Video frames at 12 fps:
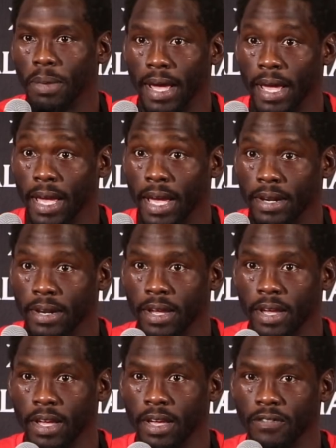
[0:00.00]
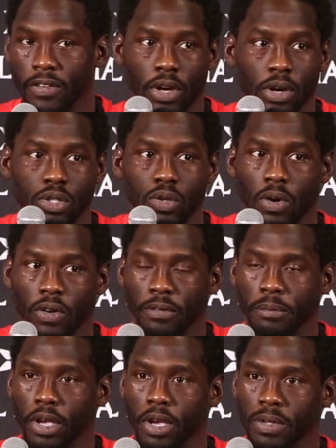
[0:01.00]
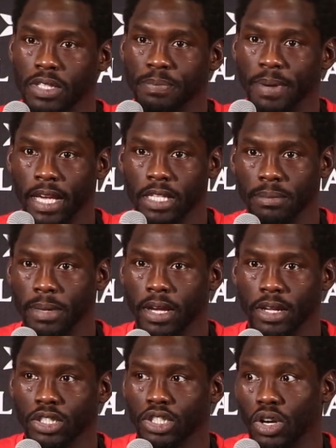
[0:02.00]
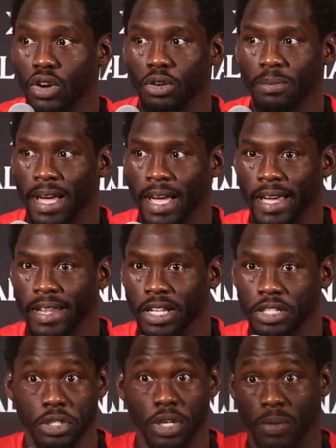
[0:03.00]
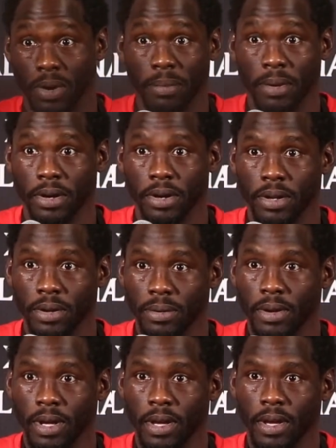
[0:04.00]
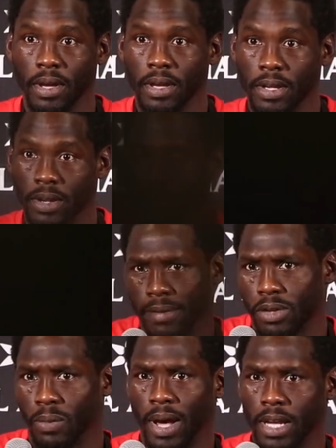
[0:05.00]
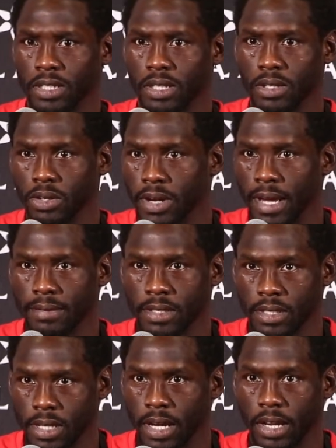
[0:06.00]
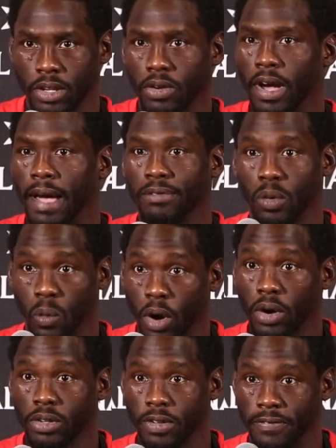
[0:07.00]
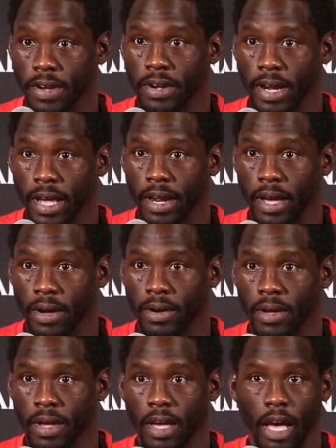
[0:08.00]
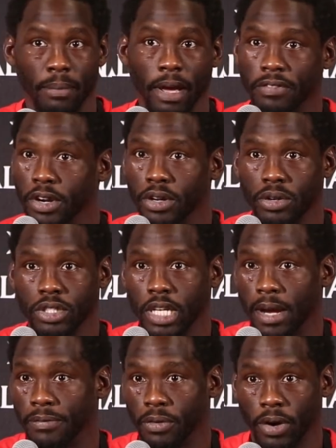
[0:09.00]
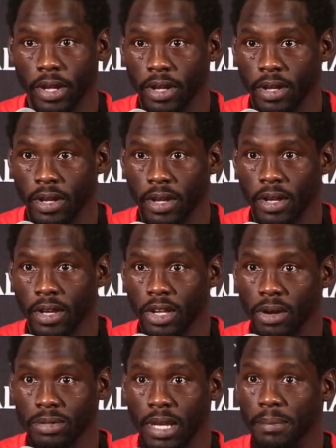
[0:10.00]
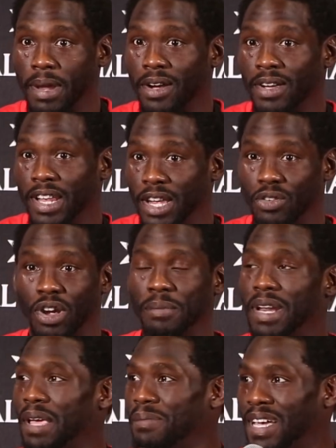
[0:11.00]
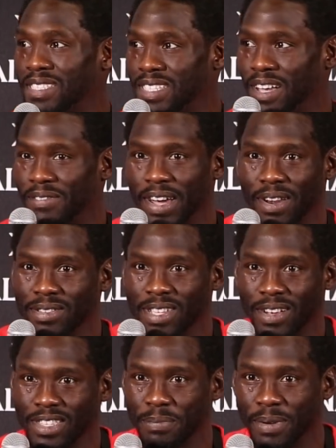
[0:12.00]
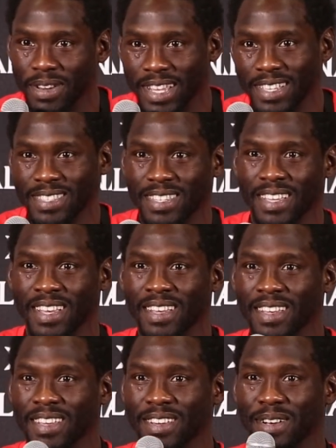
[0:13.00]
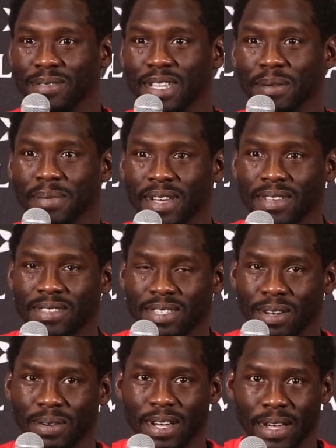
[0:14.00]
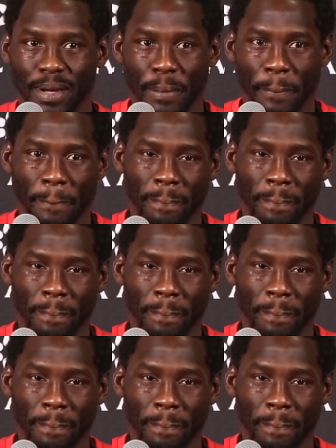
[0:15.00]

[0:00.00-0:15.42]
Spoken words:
my hand for those who are familiar with spades. I'm not gonna show you my hand and let you know what I'm gonna do. You know, you're gonna have to watch. You're gonna have to study. You're gonna have to work to figure that out. I'm not finna do the job for you. You know, so I'm not going to incriminate myself. I don't talk to police. You know what I'm talking about? So